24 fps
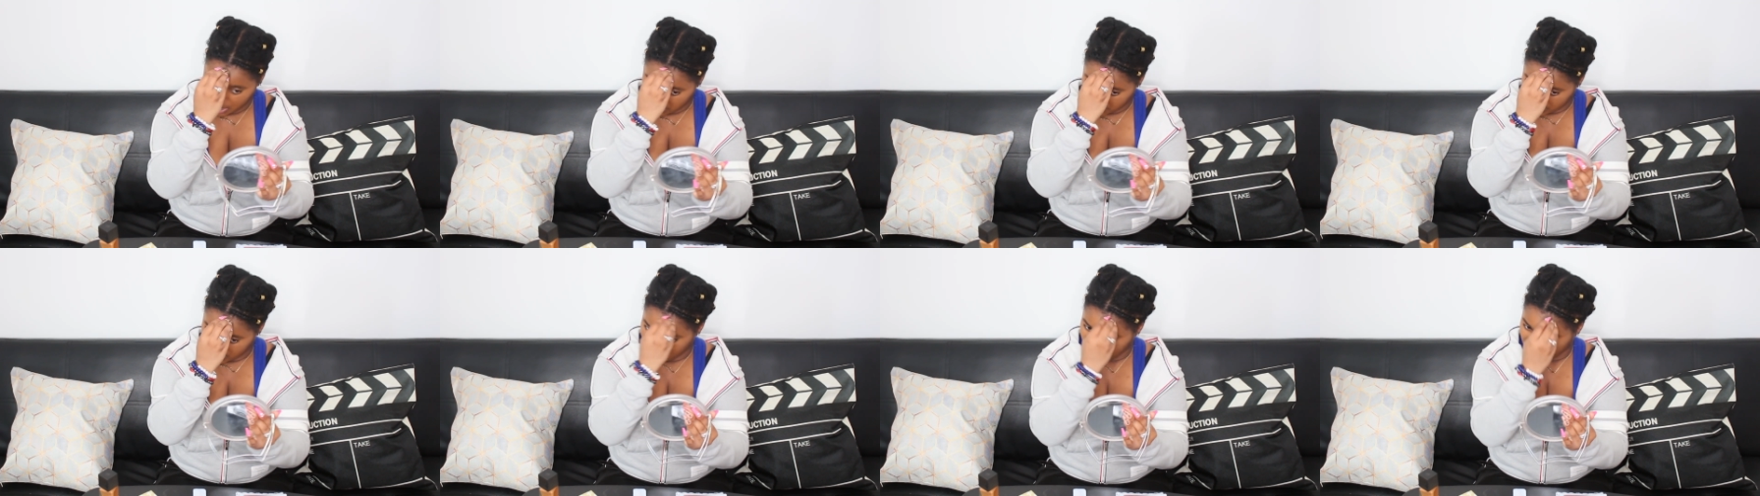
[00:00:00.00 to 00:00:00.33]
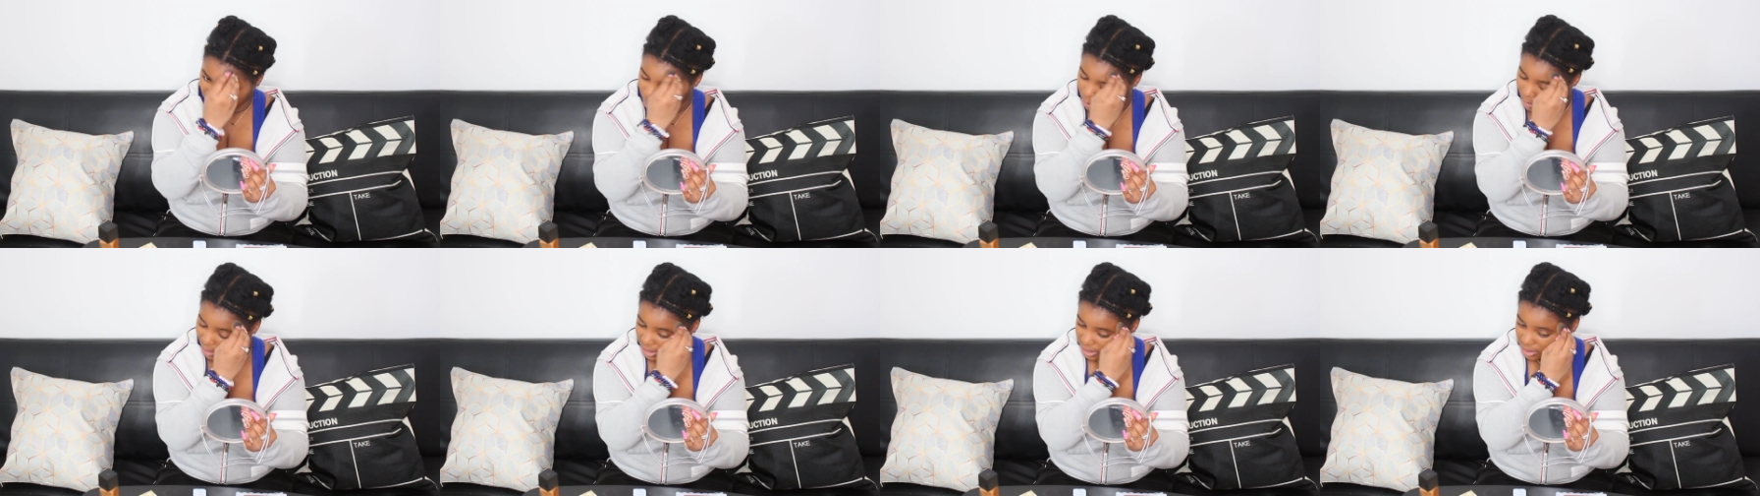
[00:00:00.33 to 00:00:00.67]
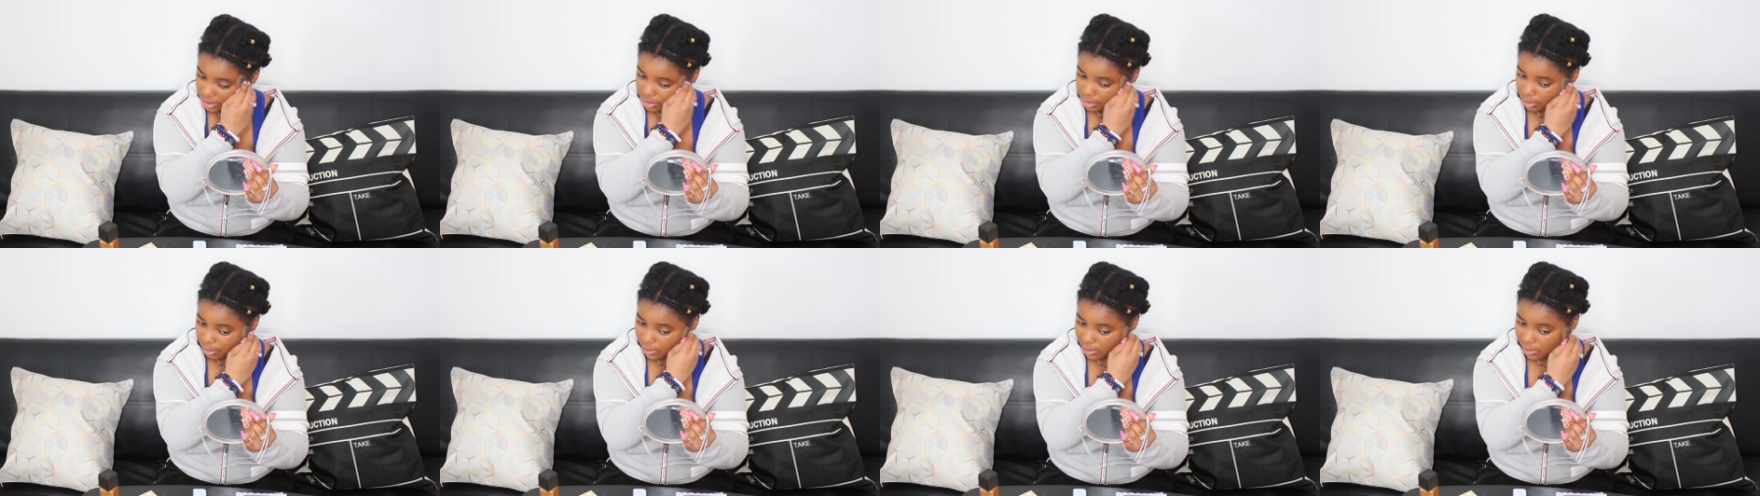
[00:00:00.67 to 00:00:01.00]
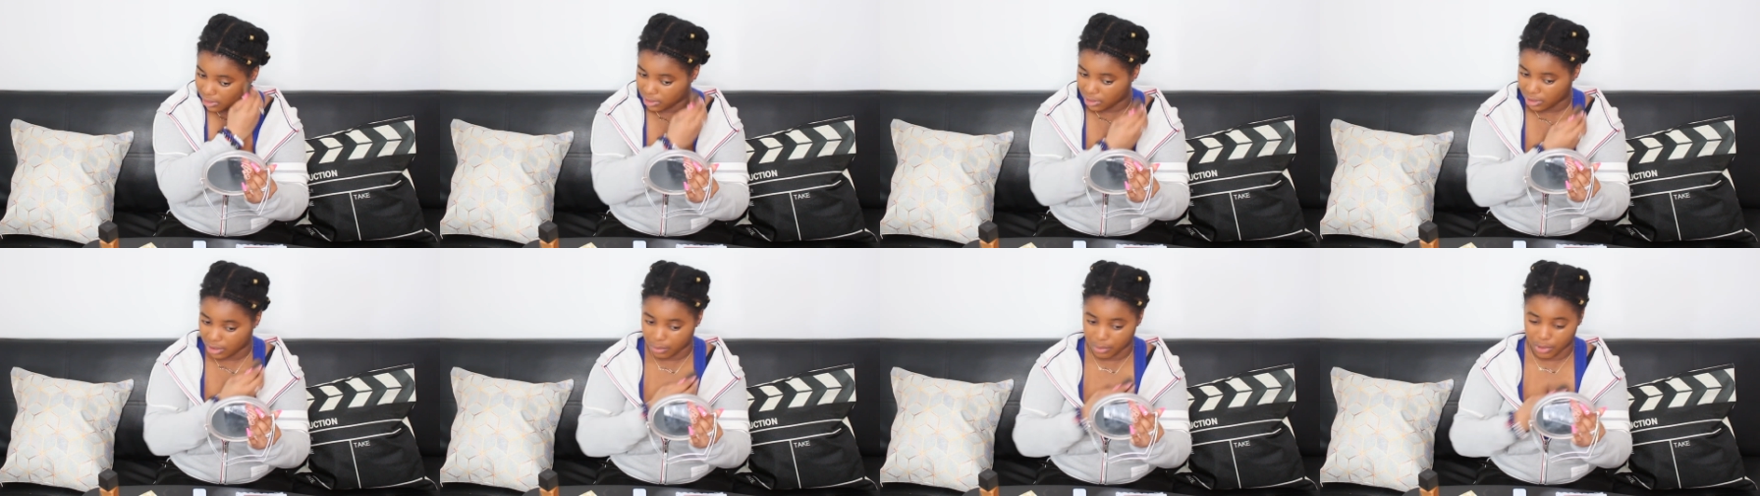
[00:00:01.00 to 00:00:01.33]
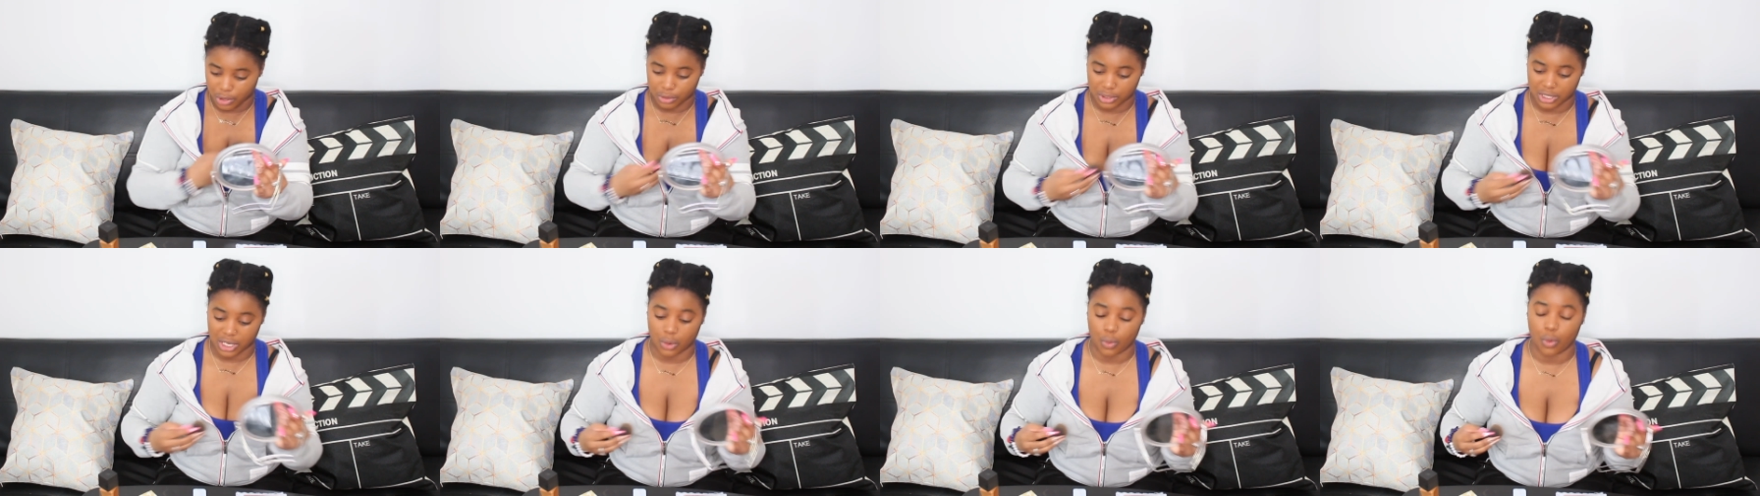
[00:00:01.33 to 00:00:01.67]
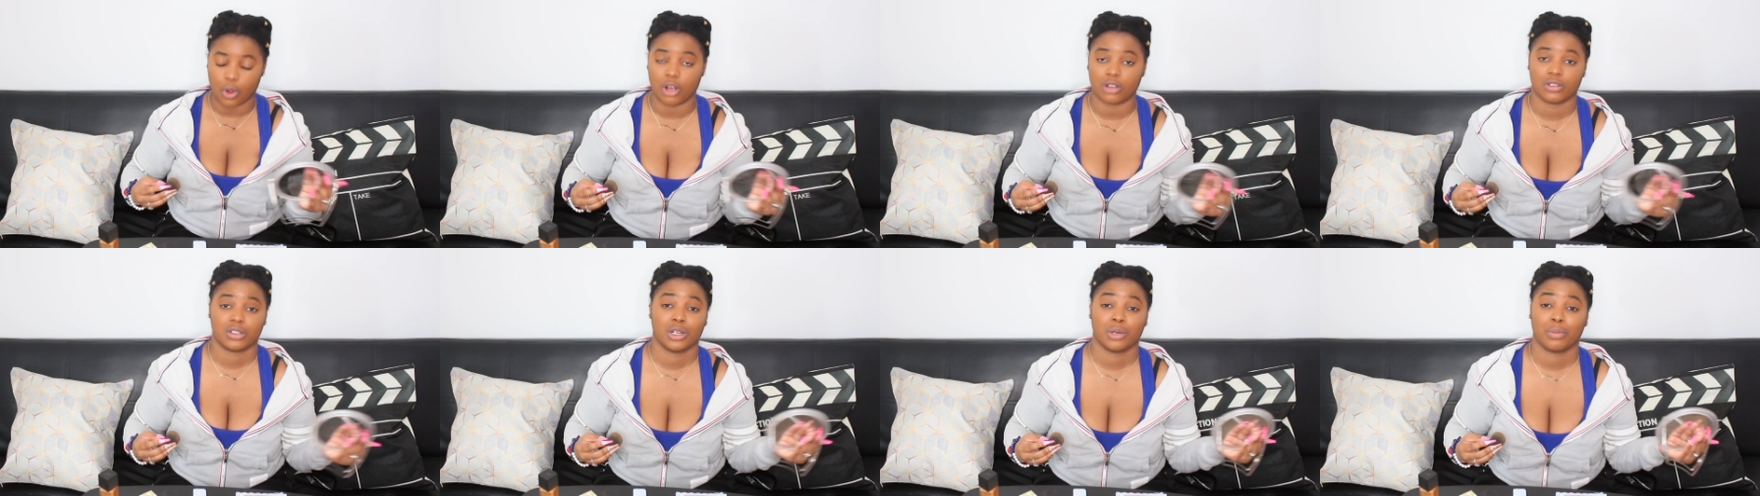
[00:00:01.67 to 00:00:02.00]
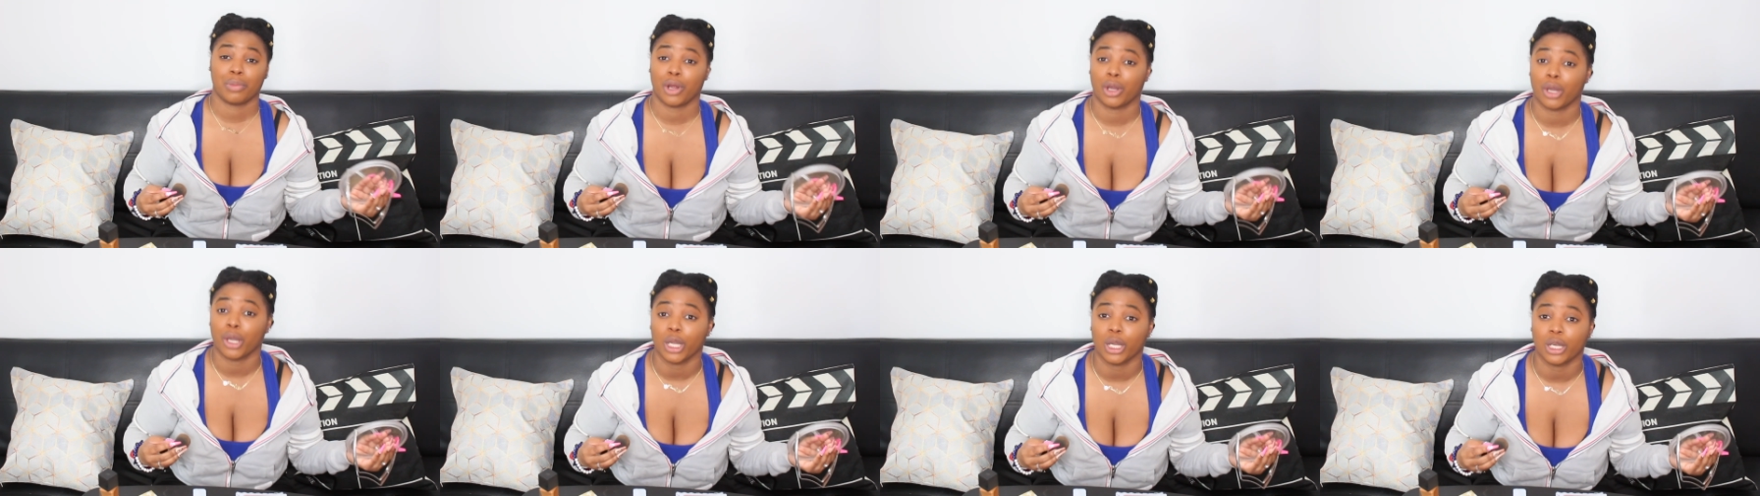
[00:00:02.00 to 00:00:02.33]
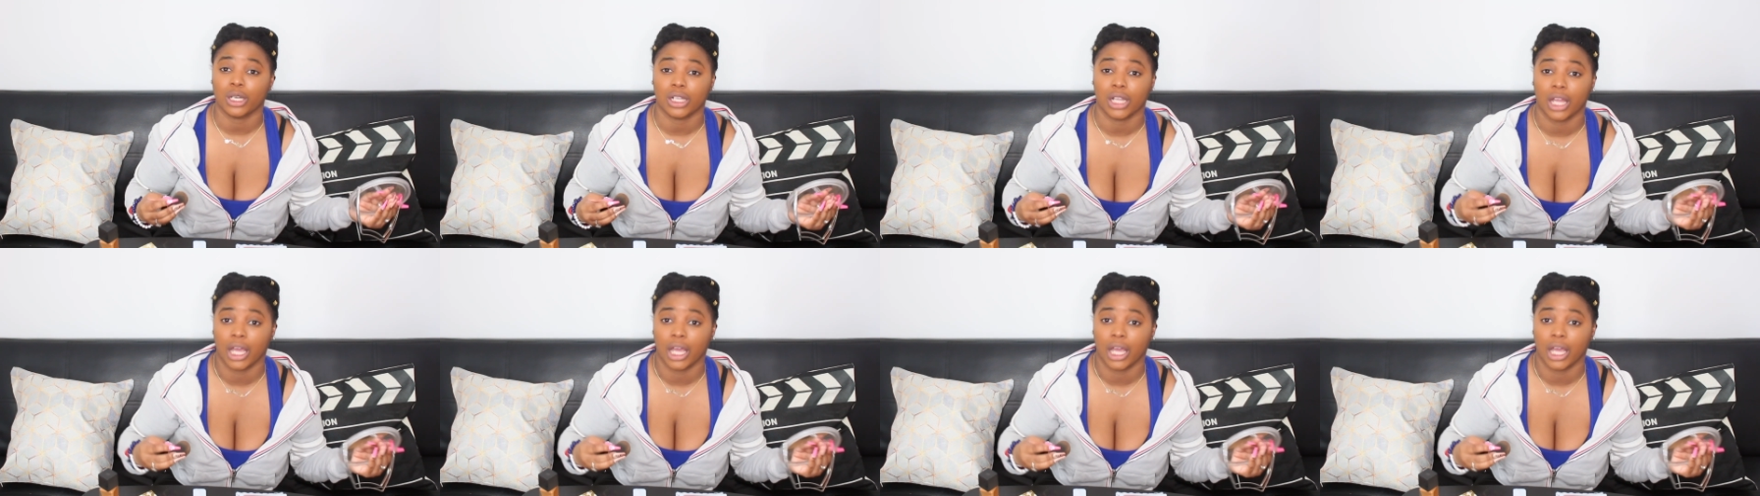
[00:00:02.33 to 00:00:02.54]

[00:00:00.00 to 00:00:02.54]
They hang out my sister lately. We'll take walks in the park.